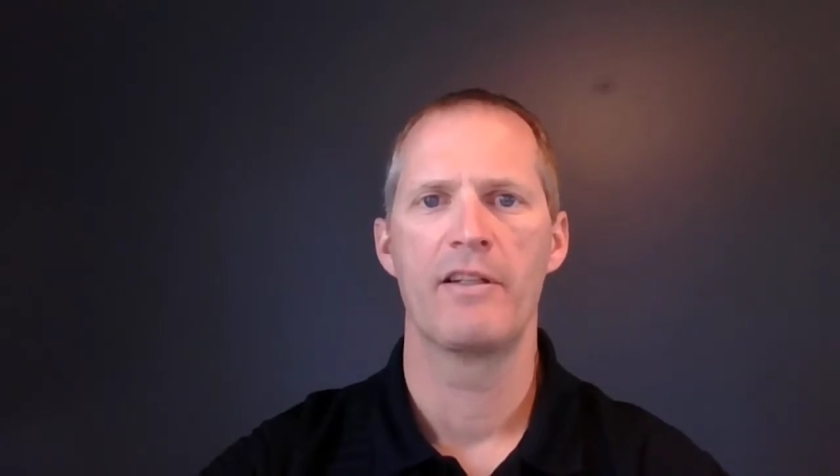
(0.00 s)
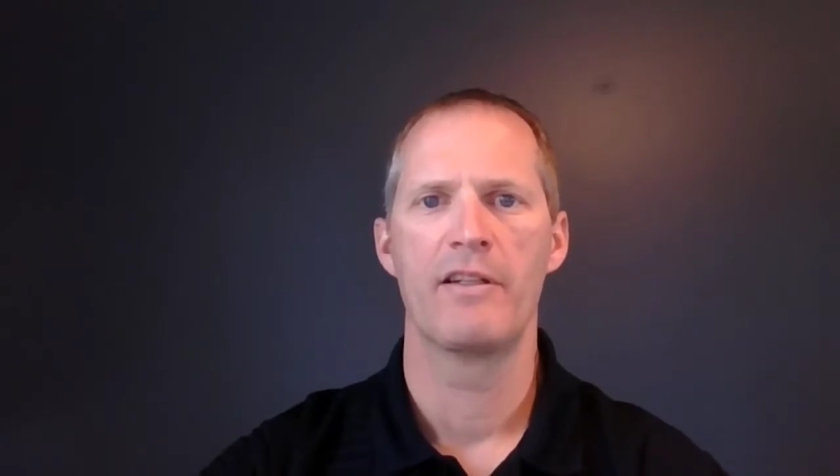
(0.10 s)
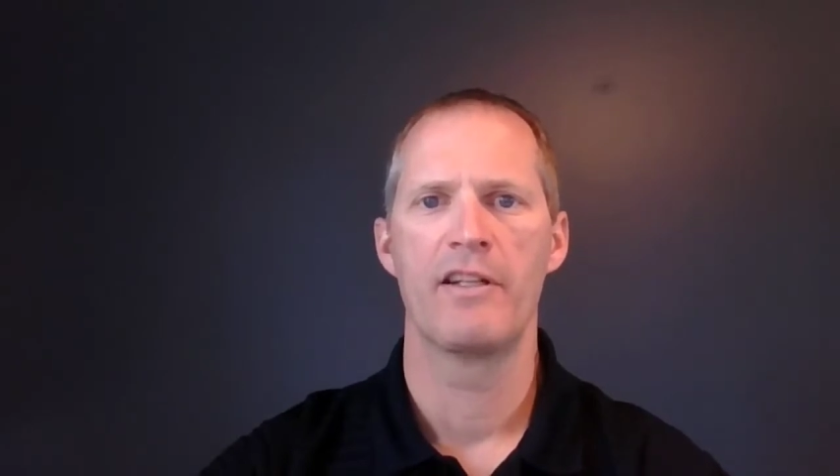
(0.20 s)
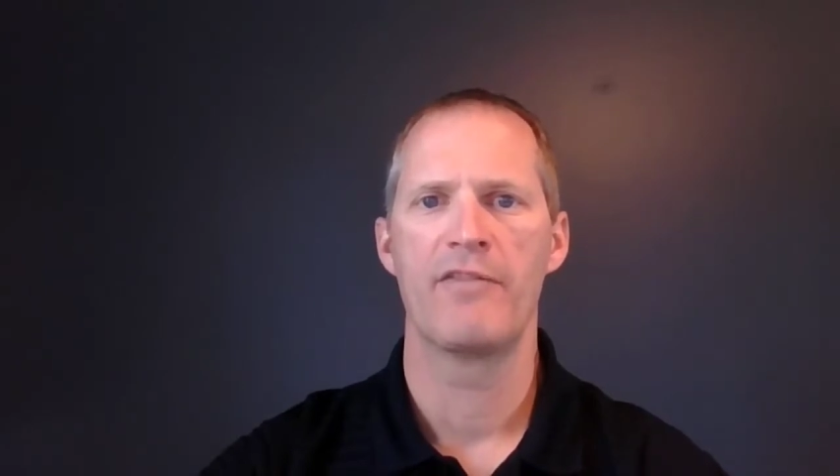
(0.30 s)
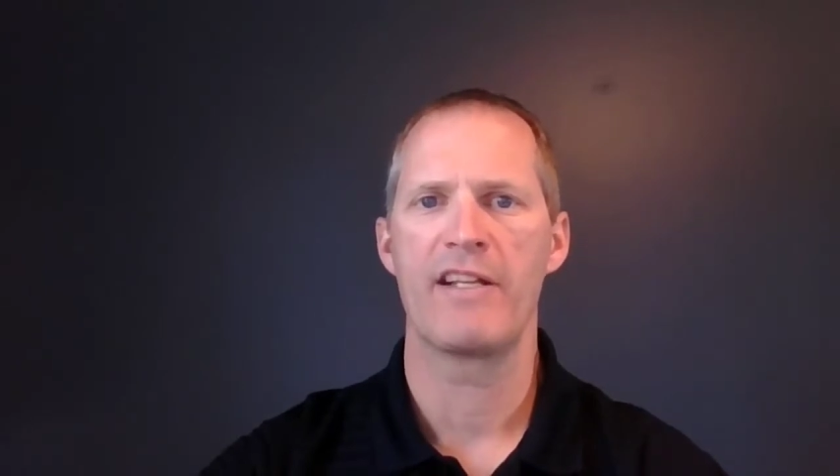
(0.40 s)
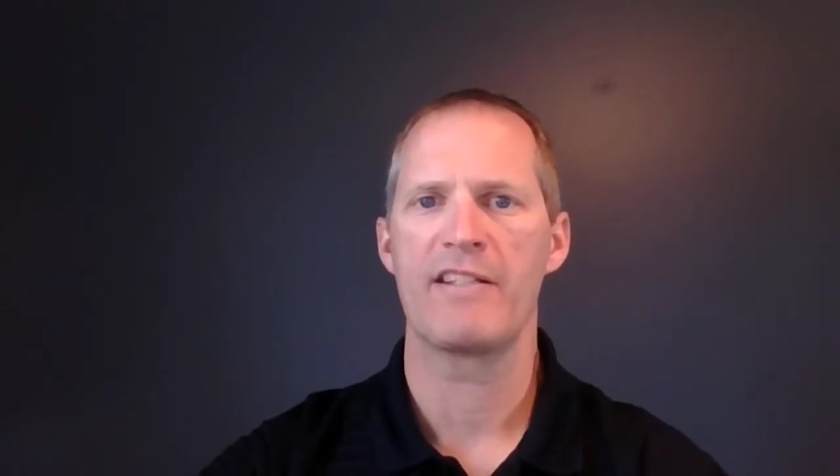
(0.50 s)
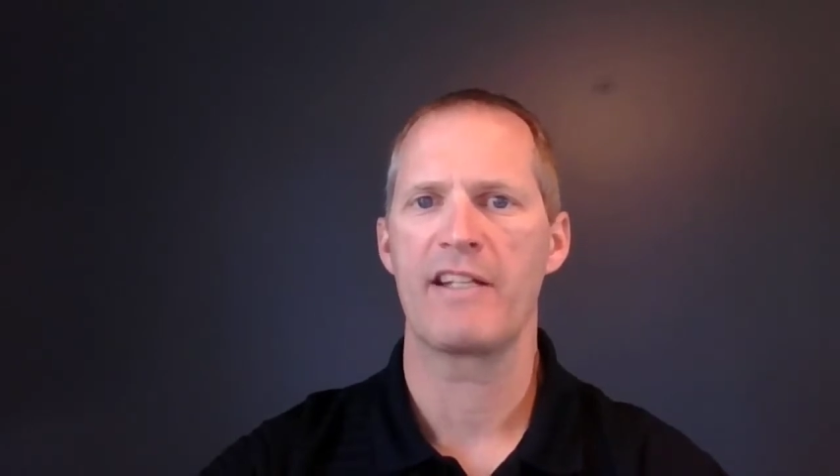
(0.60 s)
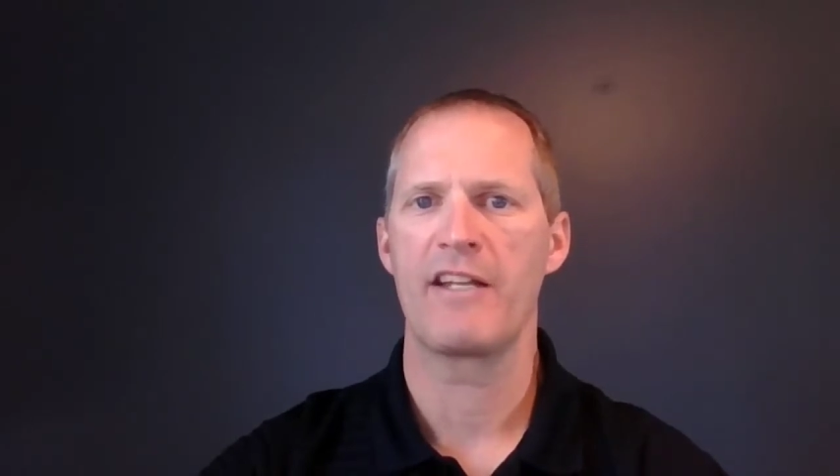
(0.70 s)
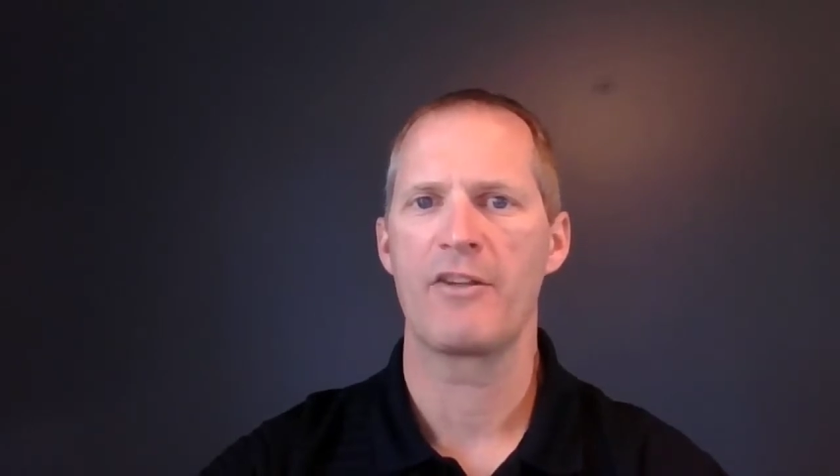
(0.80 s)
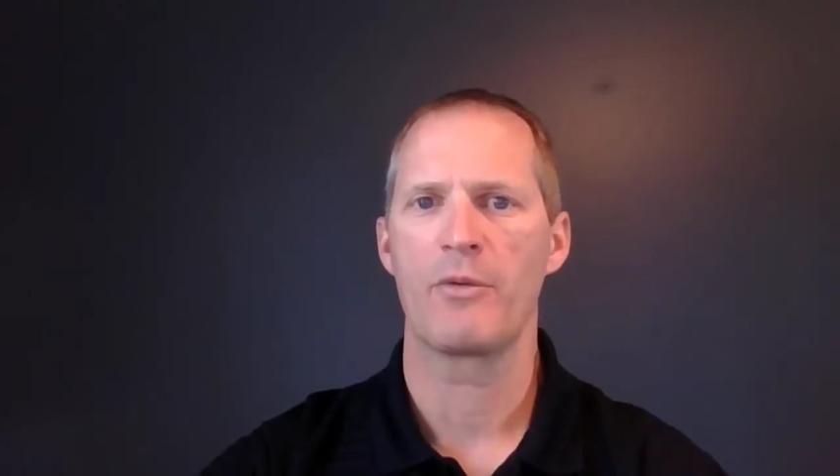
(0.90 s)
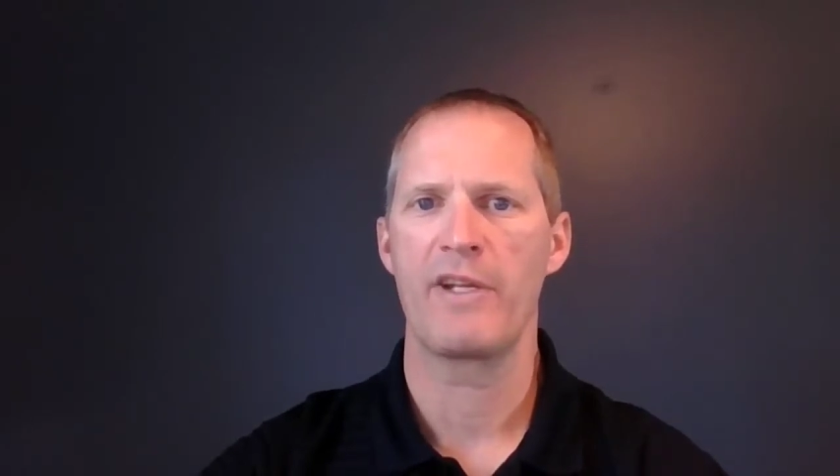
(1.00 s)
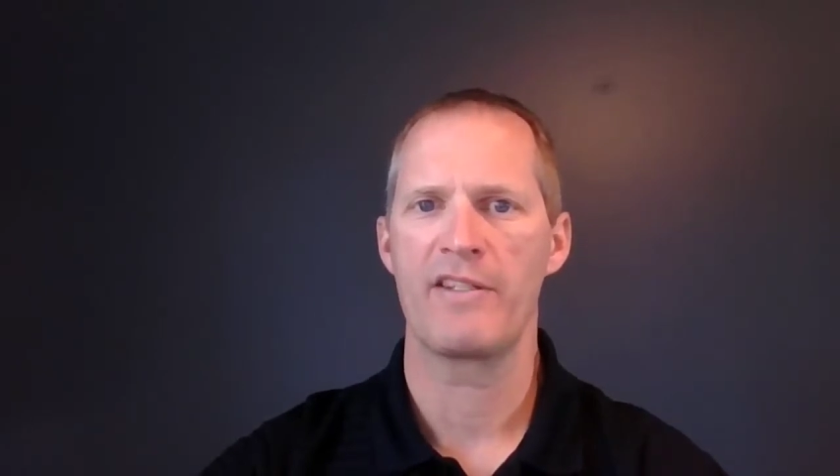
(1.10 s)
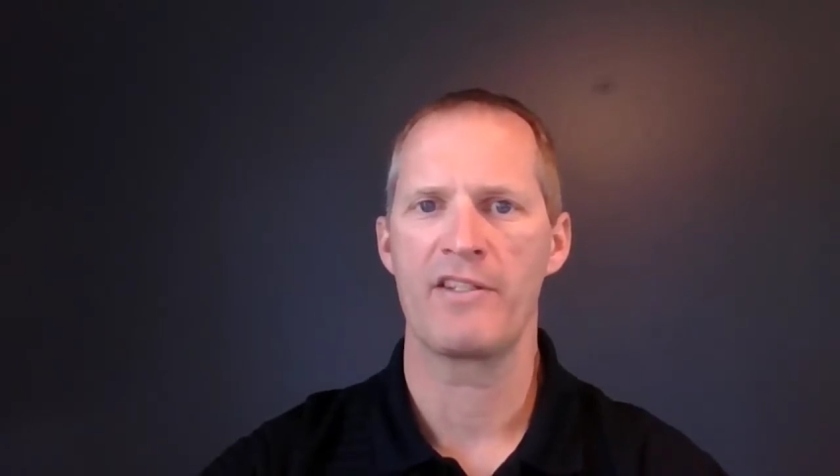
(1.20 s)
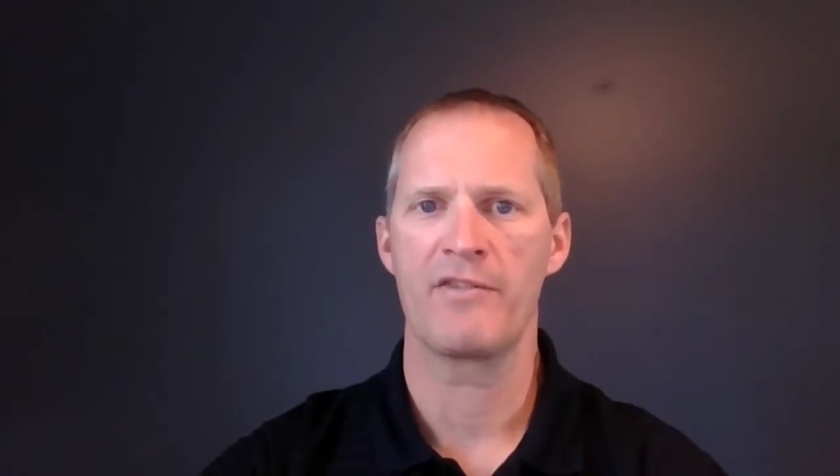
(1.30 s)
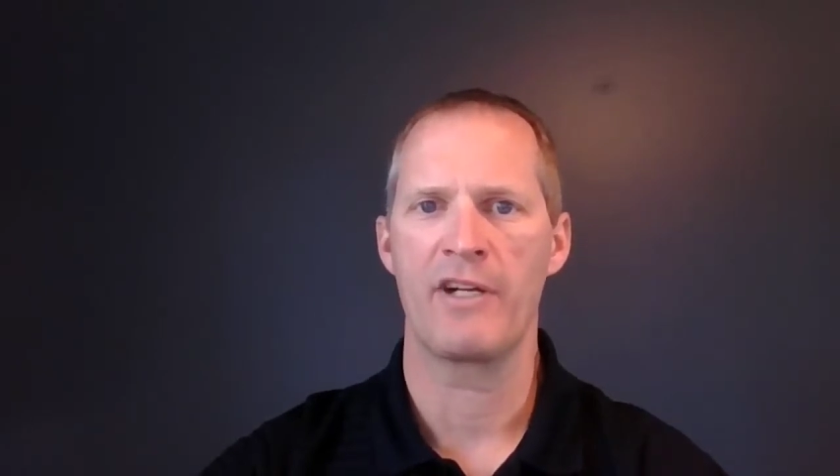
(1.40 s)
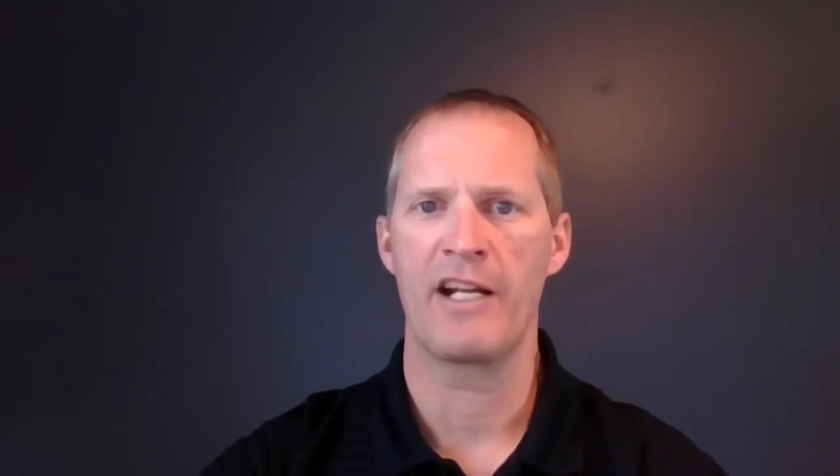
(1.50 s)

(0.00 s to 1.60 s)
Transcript: Investigate the reasons for